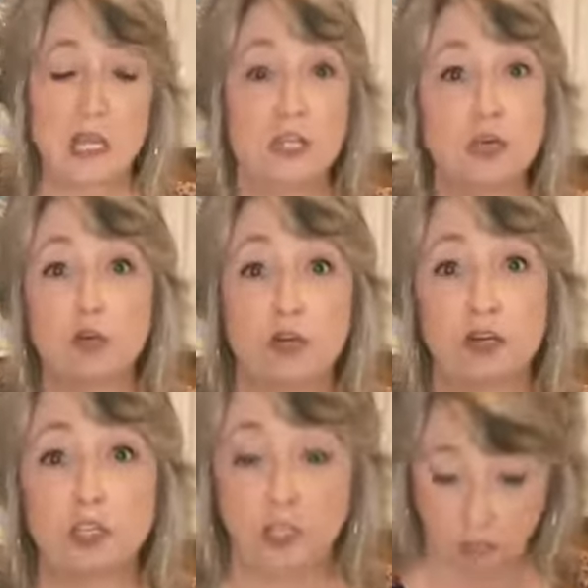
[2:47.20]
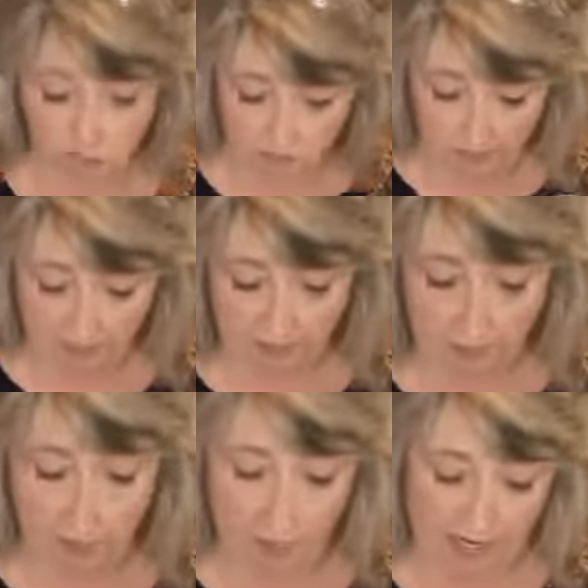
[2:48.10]
You could Google if
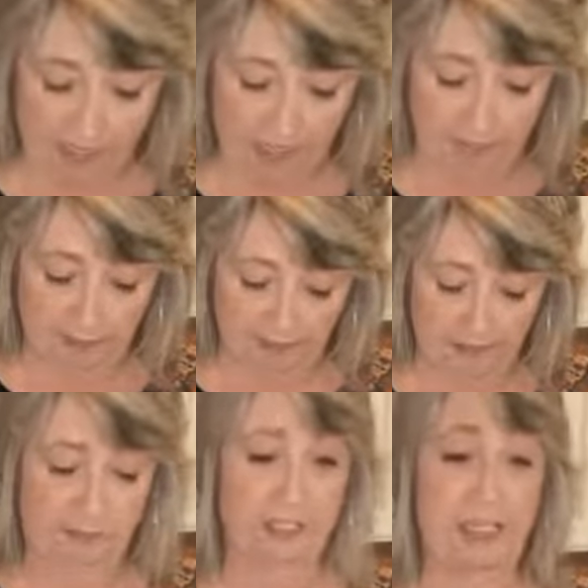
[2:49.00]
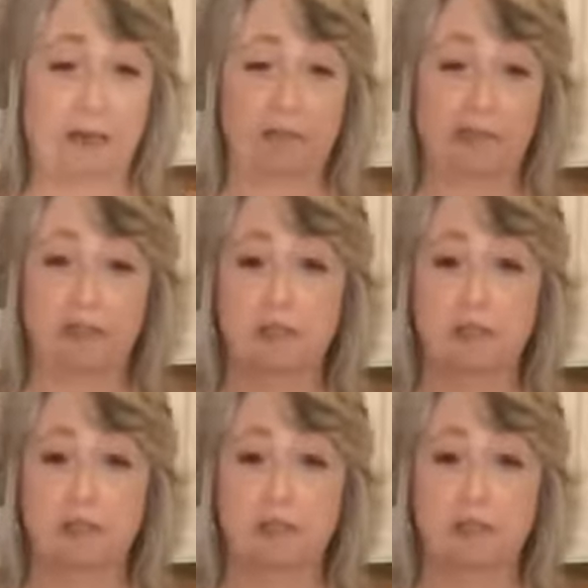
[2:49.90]
you want a specific template.